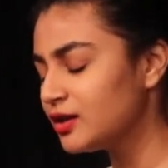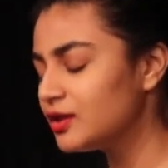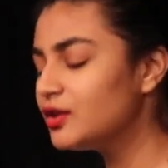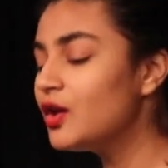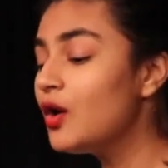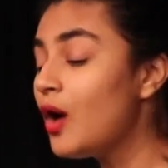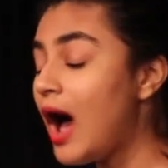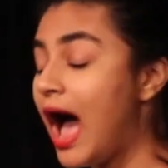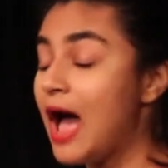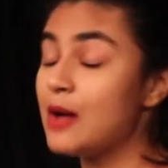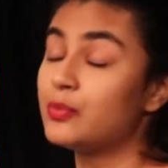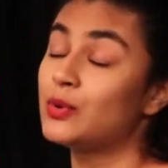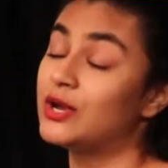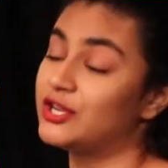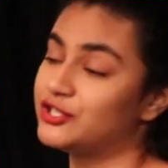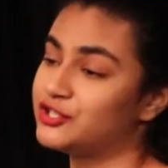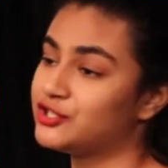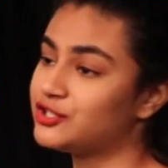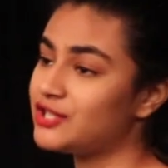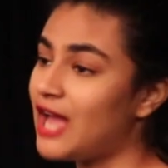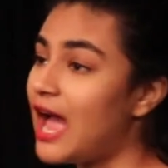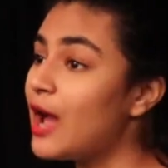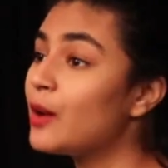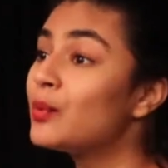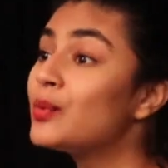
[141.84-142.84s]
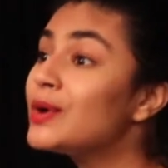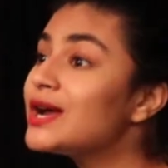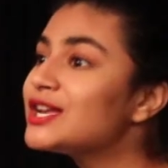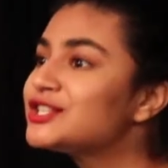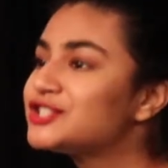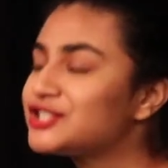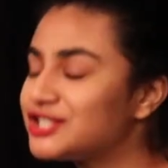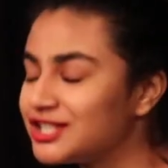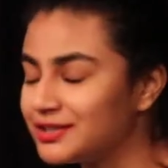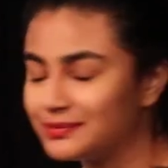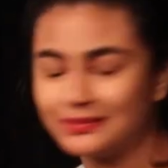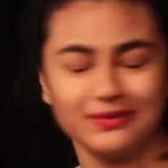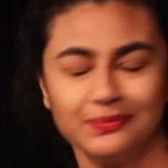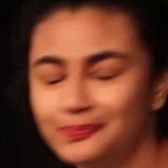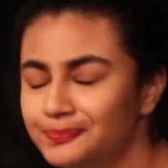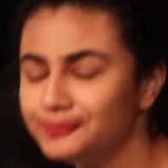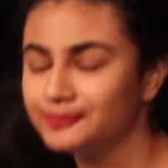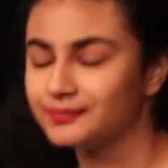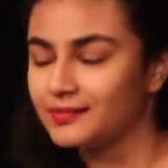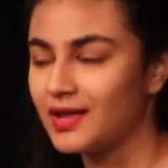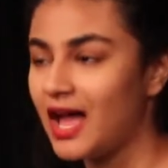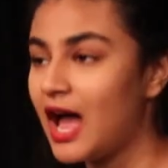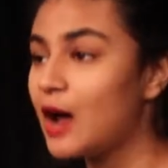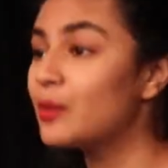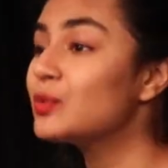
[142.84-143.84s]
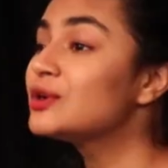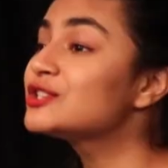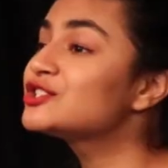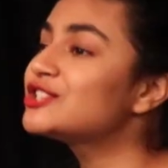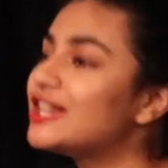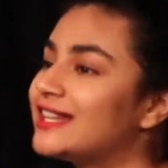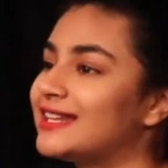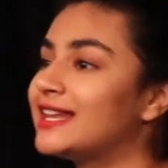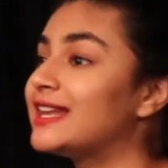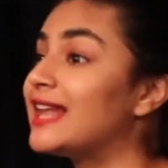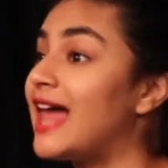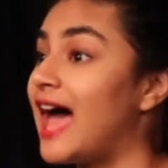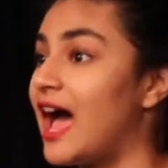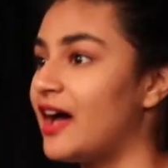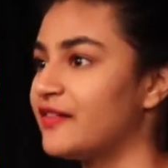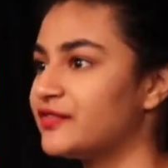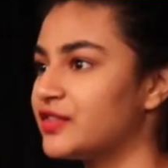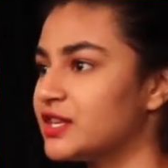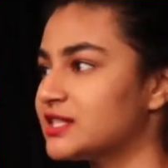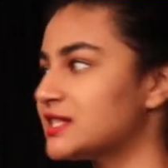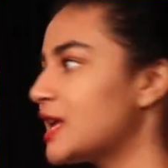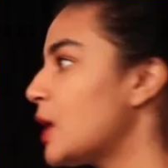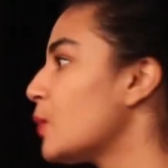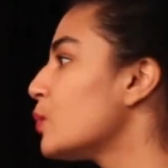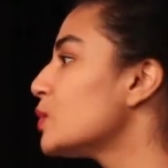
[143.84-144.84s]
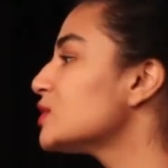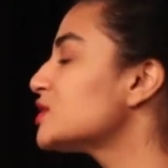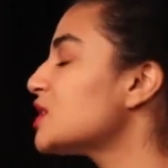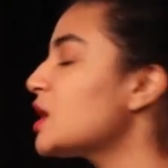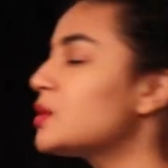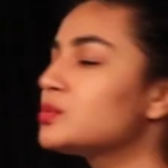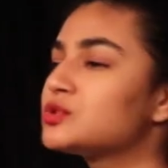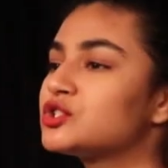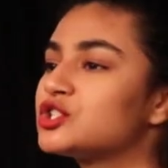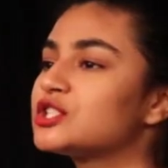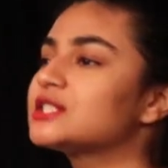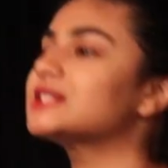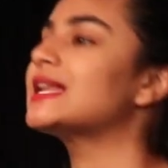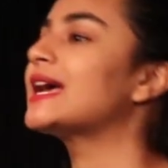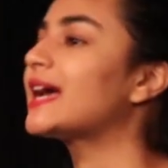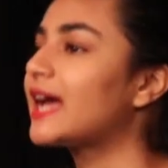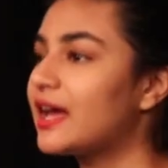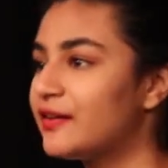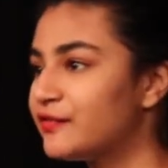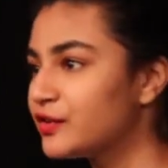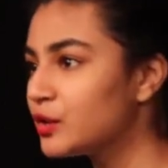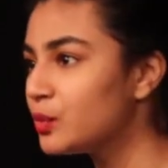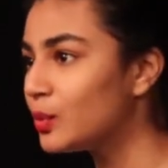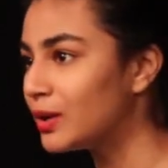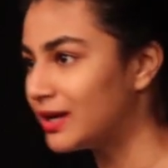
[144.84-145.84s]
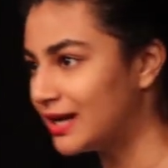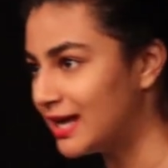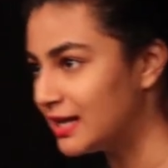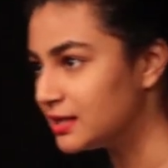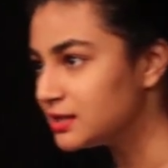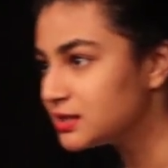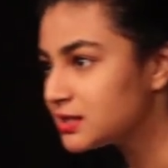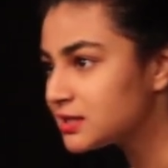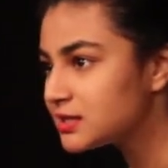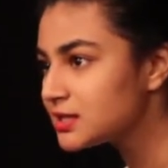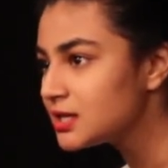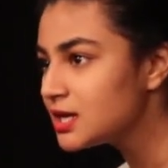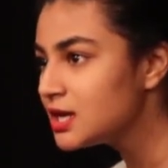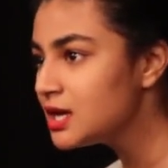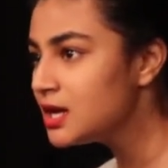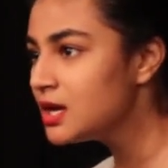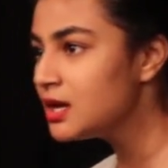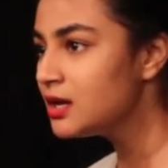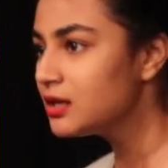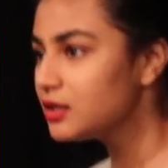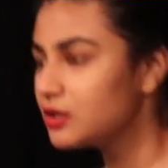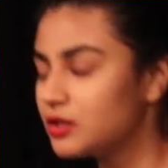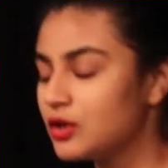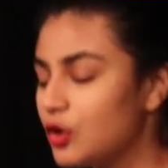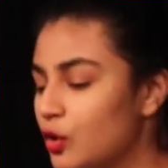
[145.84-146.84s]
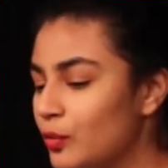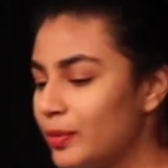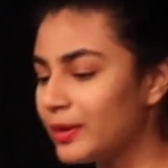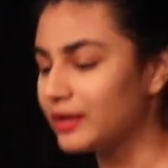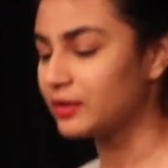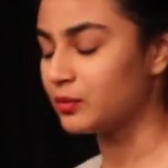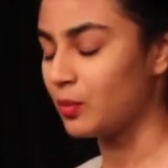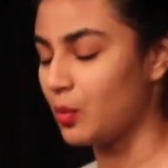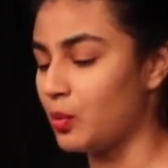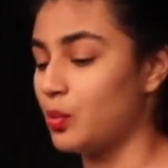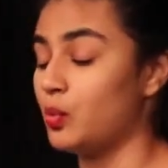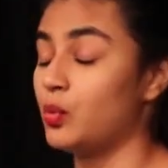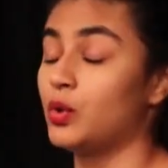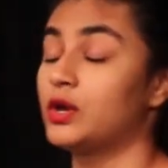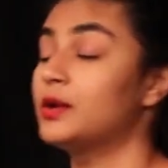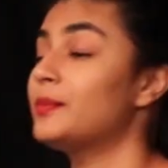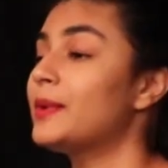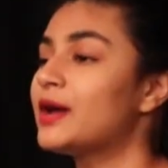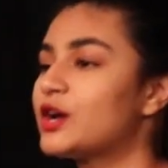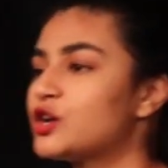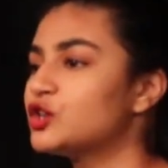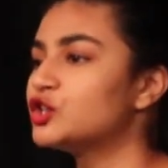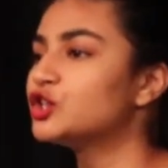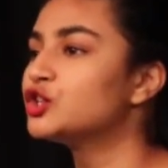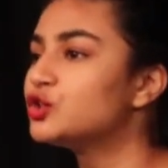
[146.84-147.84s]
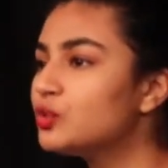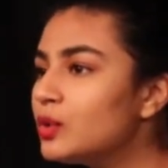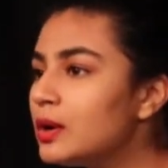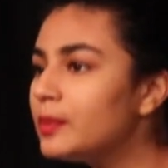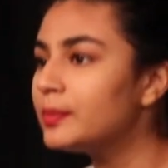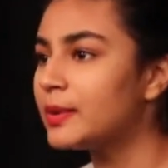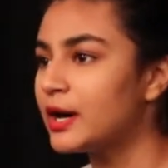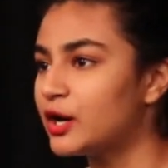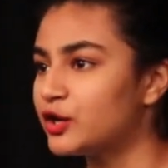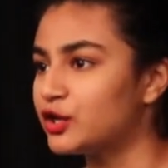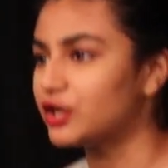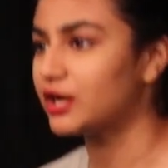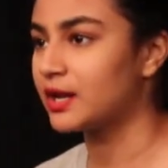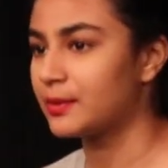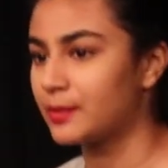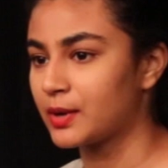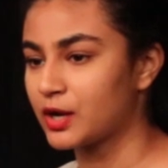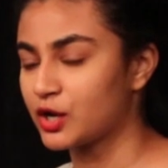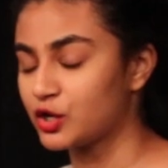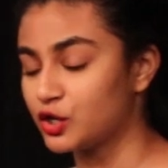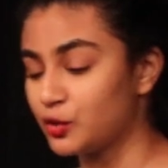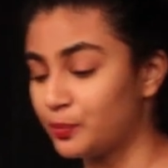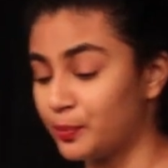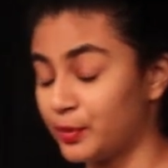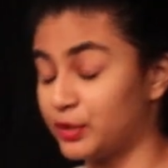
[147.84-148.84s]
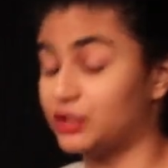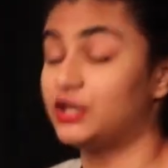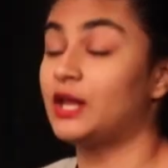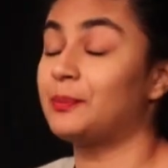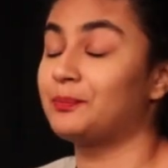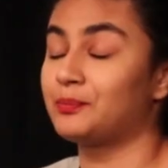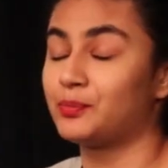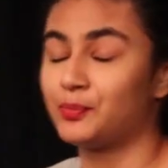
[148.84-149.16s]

You know, I wish I didn't have this. I wish I was just like everyone else, you know, but what am I going to do about it? Am I going to